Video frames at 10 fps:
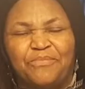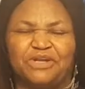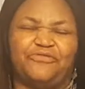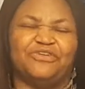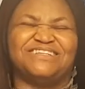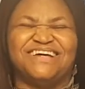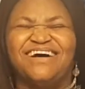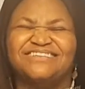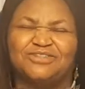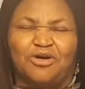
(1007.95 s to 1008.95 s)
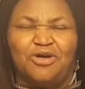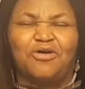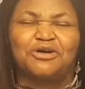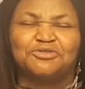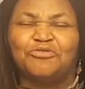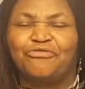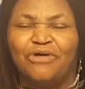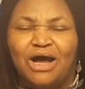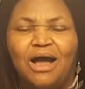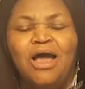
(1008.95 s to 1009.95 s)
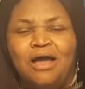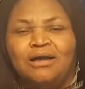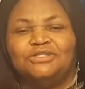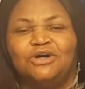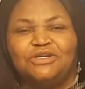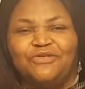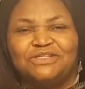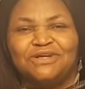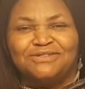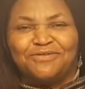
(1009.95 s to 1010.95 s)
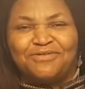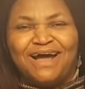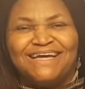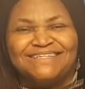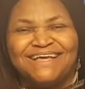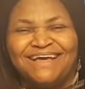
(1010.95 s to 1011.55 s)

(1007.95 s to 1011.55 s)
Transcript: But if you don't, don't go too far join the verses of Christ.